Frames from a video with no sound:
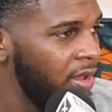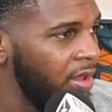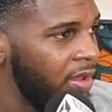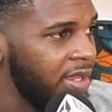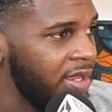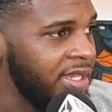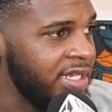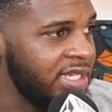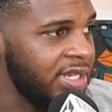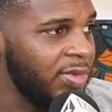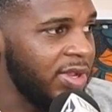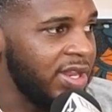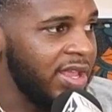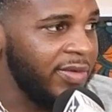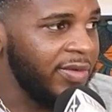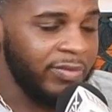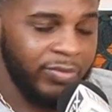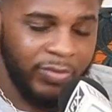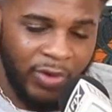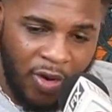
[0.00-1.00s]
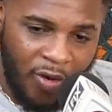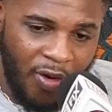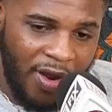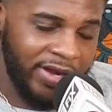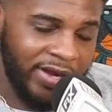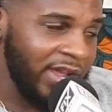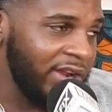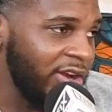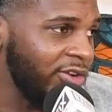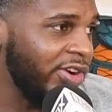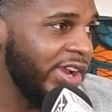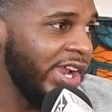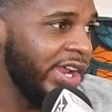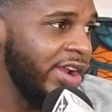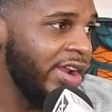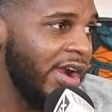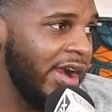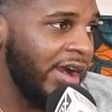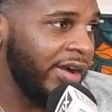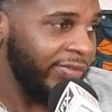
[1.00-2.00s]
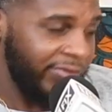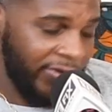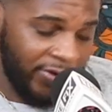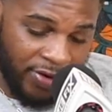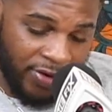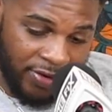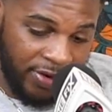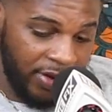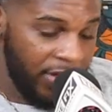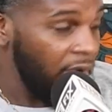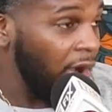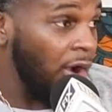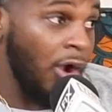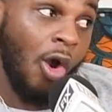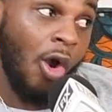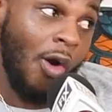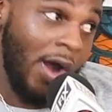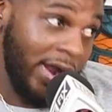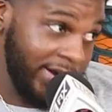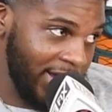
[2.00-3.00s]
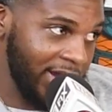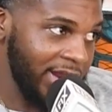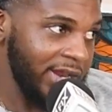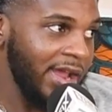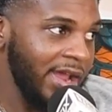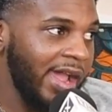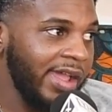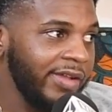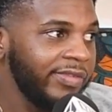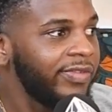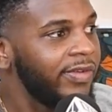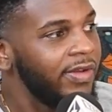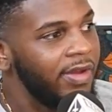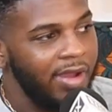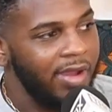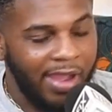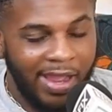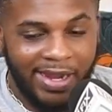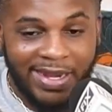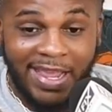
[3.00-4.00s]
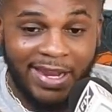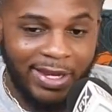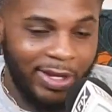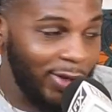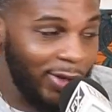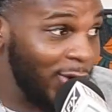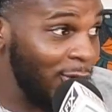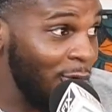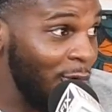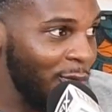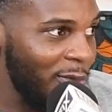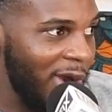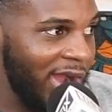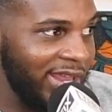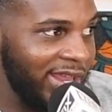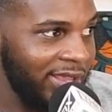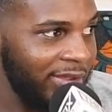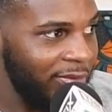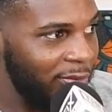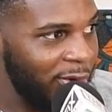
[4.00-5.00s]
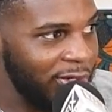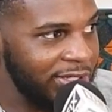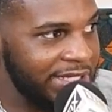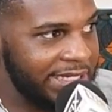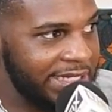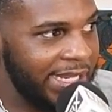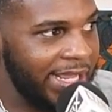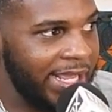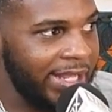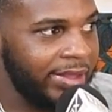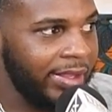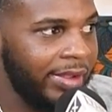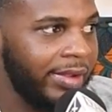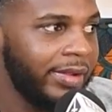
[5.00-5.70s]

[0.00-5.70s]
you see me, them go under the radar, for go under the knife, and then nobody months later.